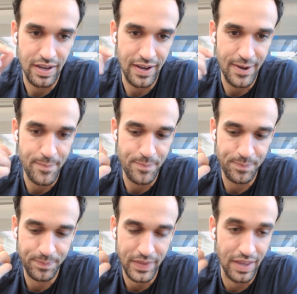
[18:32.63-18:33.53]

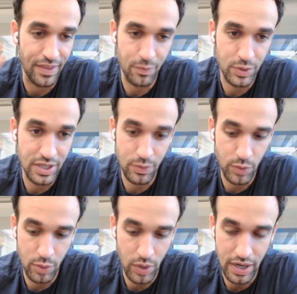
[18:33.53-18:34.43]
And then we didn't
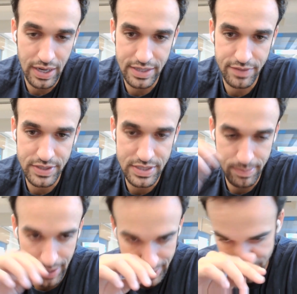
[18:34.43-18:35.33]
really want to lend VC
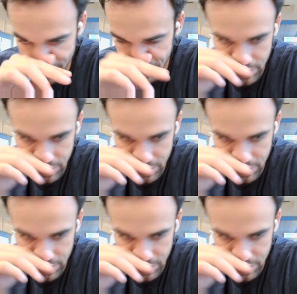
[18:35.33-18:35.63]
money.